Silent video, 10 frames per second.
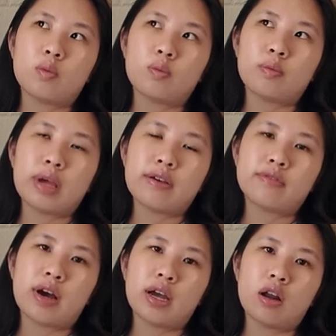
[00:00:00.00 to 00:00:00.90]
may
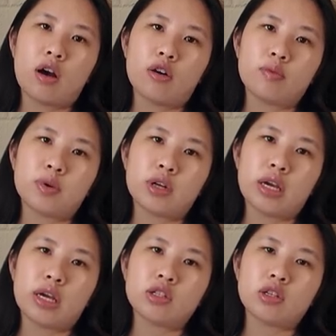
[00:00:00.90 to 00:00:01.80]
find off
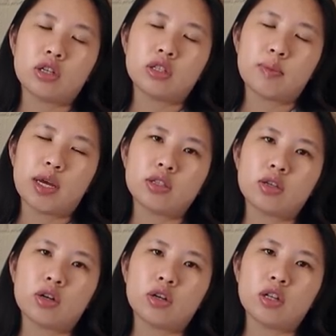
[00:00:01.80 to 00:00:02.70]
putting,
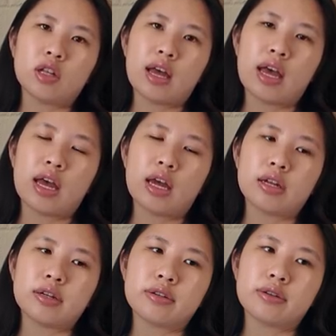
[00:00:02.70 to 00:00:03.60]
judgmental,
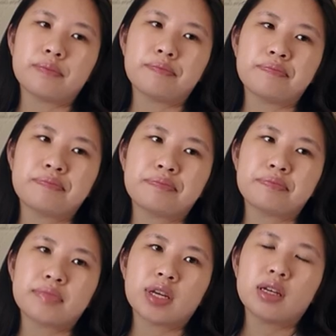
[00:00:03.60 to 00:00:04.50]
and
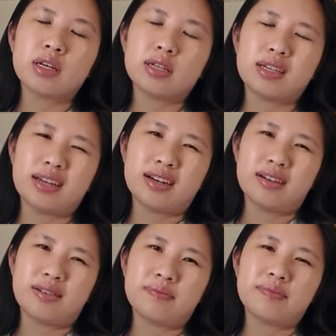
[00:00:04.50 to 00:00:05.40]

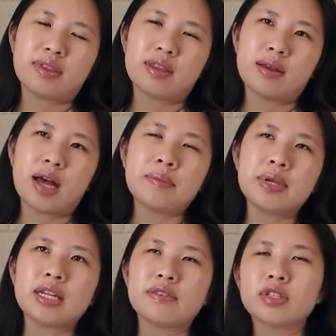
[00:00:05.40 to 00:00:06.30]
yeah, I
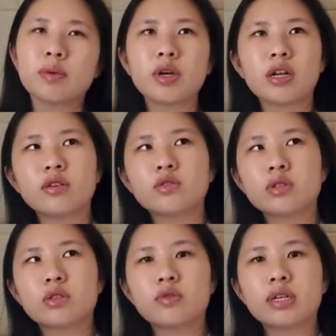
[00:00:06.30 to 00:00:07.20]
mean, if someone else
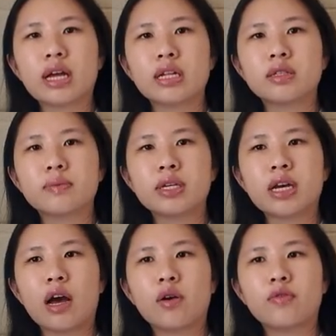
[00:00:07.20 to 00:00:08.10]
was doing that to me,
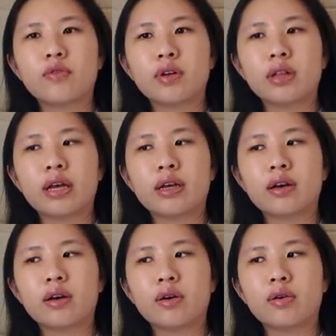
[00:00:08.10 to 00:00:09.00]
I would feel like,
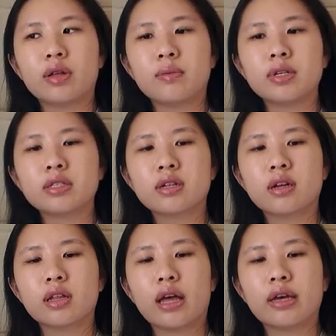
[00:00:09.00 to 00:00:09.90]
oh, they must
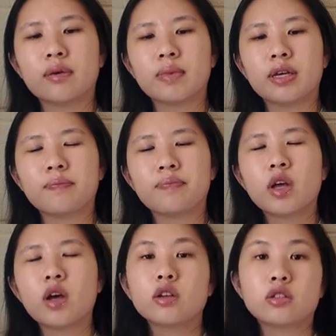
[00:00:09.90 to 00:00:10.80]
not like me.
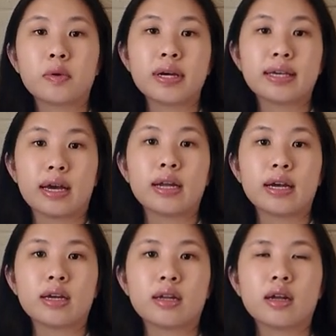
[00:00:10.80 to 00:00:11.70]
So I get
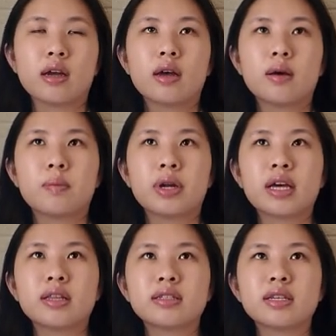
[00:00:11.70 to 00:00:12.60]
it. But
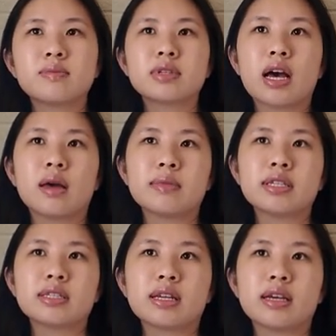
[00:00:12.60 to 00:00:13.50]
at the same time,
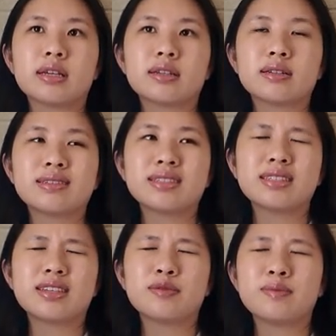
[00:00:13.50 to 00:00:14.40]
it's like,
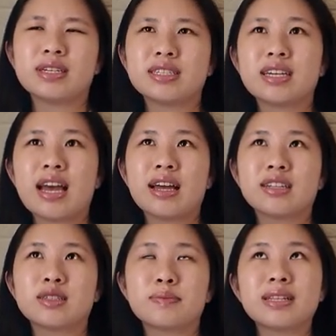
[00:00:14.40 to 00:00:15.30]
just give me a
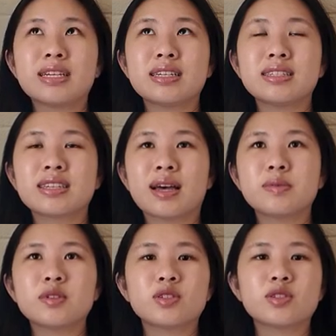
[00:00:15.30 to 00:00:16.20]
chance, please.
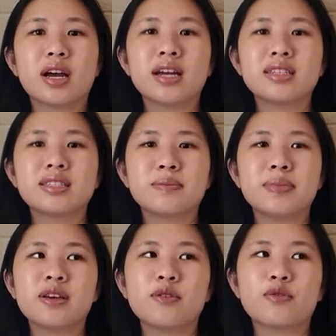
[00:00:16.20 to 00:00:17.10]
I'm just trying to
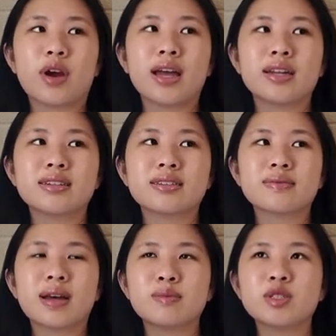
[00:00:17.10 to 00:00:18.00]
be a friend.
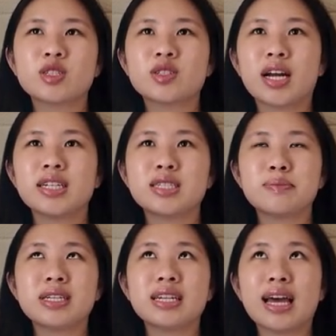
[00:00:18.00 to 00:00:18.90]
I'm just trying to
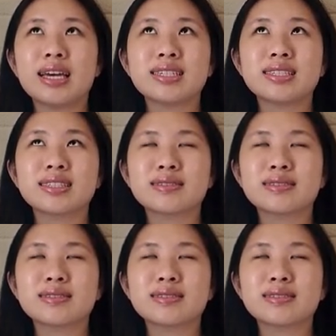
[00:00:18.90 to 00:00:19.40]
be nice.